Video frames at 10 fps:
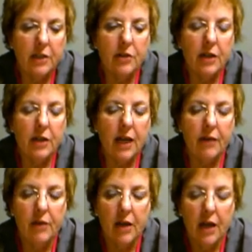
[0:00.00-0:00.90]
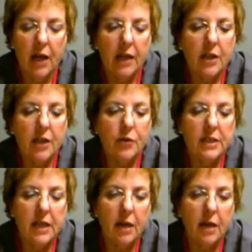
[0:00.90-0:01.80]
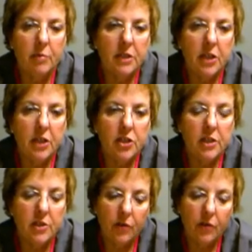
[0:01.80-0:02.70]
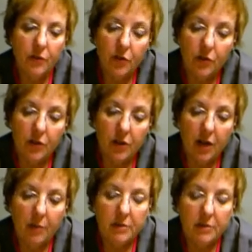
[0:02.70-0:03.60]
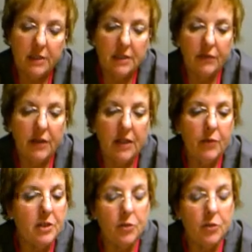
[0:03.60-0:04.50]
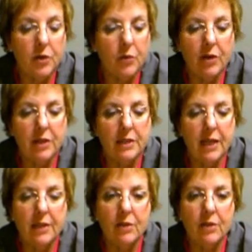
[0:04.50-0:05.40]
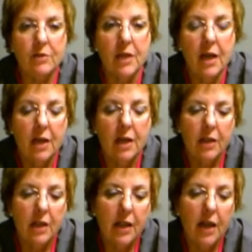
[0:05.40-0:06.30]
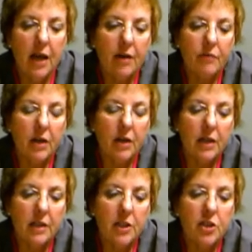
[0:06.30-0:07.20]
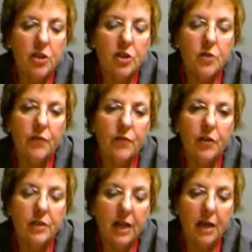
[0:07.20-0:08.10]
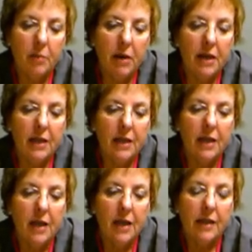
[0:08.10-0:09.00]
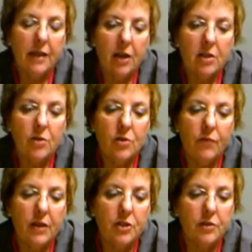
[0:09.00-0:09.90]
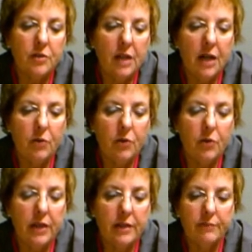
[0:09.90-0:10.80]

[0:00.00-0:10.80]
You can have an increased hypertension. So if you're a hypertensive anyways, you wouldn't want to take those. They can have issues if you're a diabetic. They also affect your thyroid.